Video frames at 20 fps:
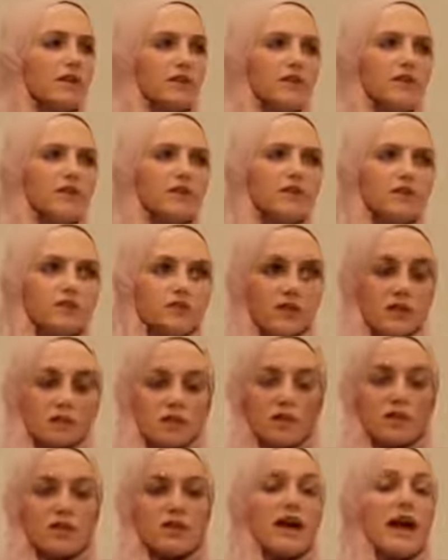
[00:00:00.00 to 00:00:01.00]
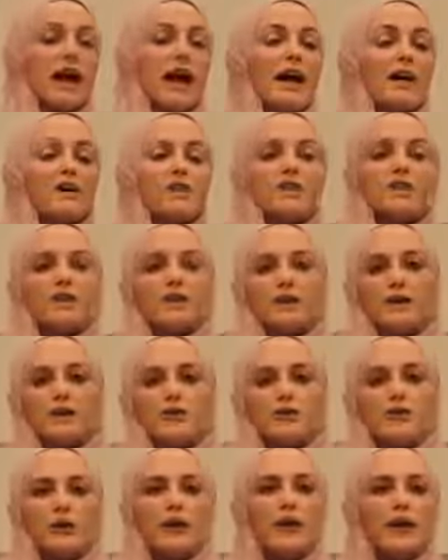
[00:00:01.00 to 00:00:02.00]
kind of image I had of
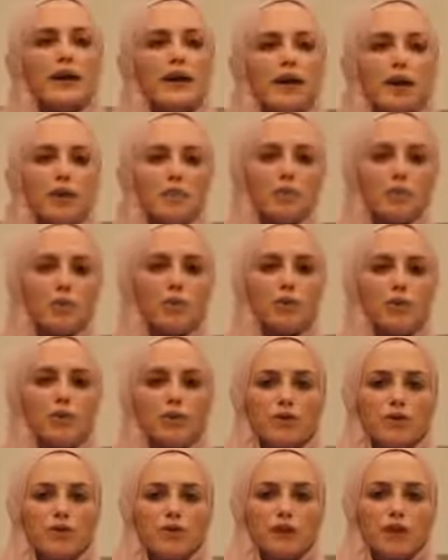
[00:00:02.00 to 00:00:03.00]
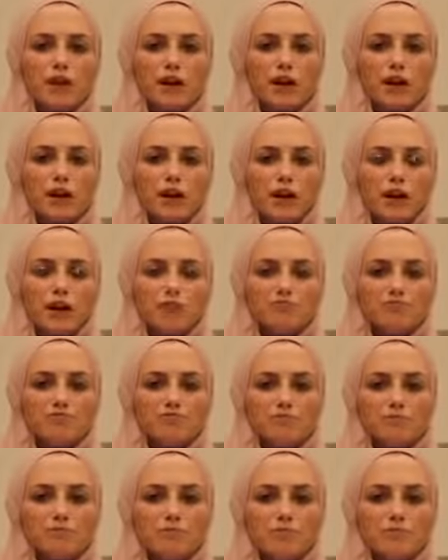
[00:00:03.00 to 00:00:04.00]
Islam growing up was
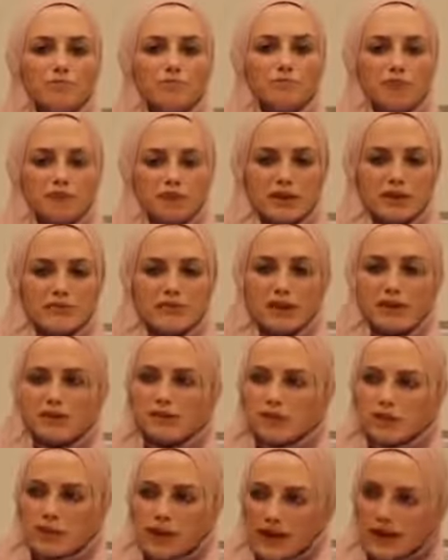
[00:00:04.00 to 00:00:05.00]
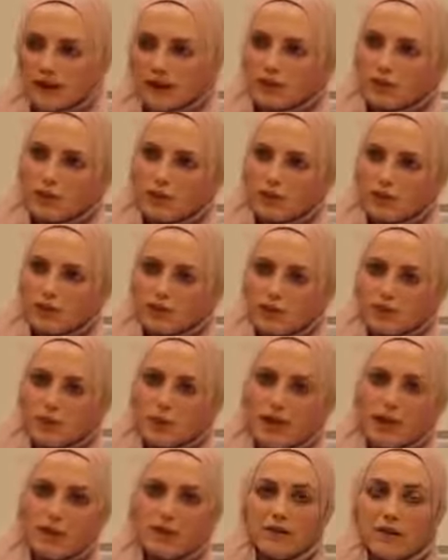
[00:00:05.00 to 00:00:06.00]
pretty much that the
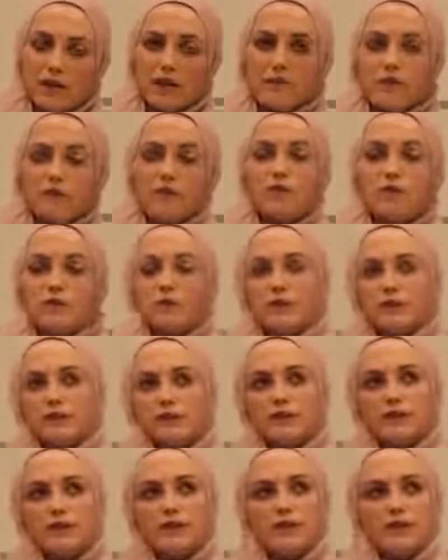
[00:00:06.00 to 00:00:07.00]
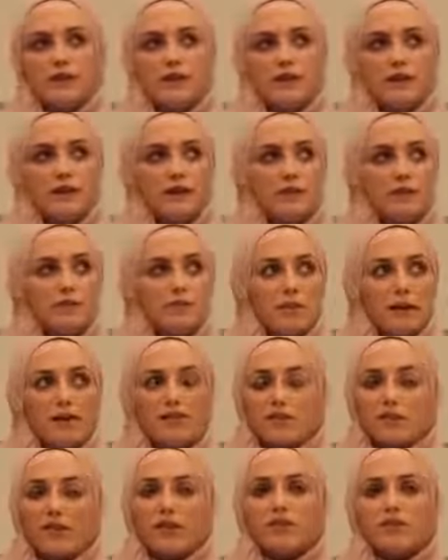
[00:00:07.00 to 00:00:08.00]
way that I'd been taught it in
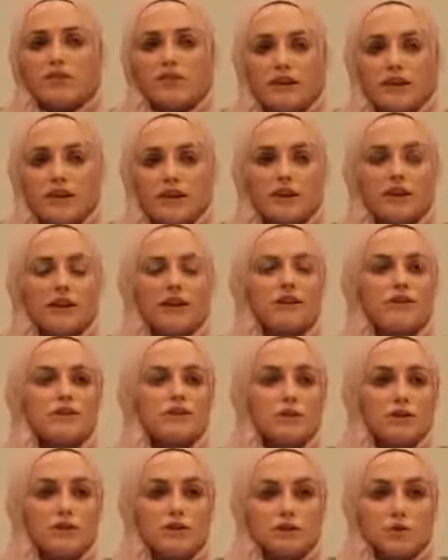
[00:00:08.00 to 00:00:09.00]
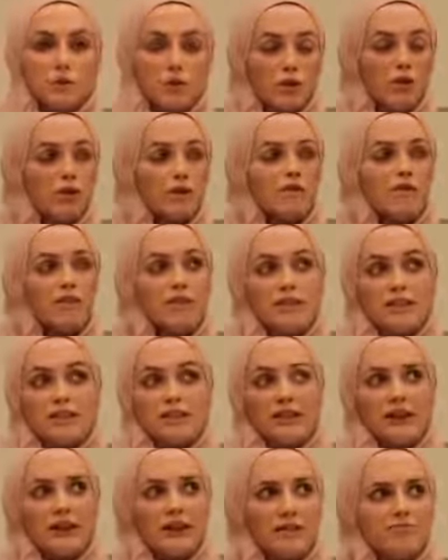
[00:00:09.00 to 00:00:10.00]
my philosophy class, which was,
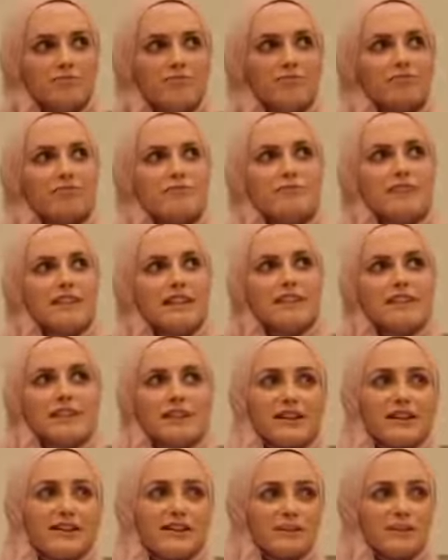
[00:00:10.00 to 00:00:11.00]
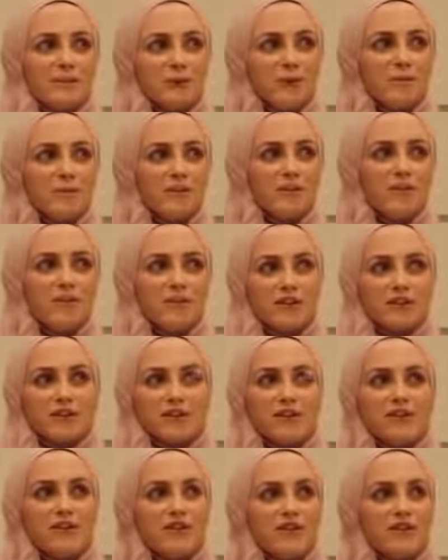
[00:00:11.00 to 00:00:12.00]
astaghfirullah, to quote my
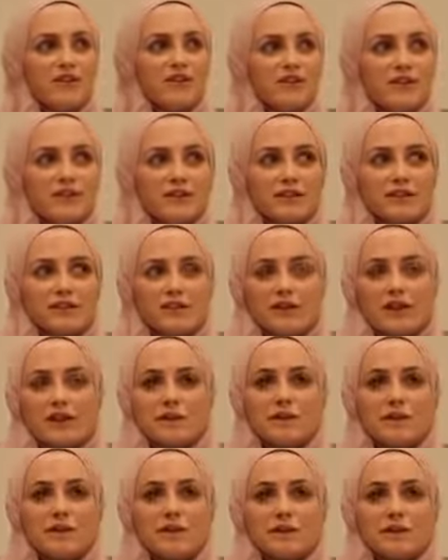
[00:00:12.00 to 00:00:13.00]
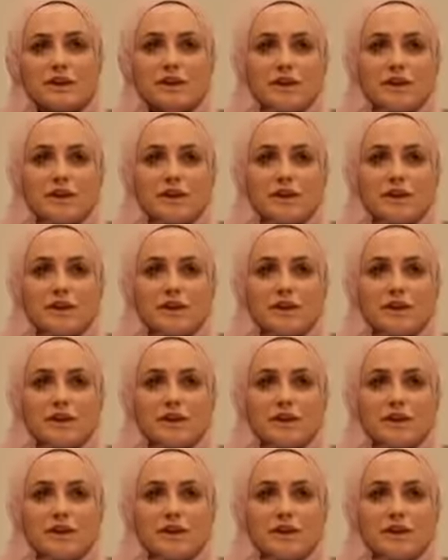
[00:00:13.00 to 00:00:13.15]
philosophy teacher at the time,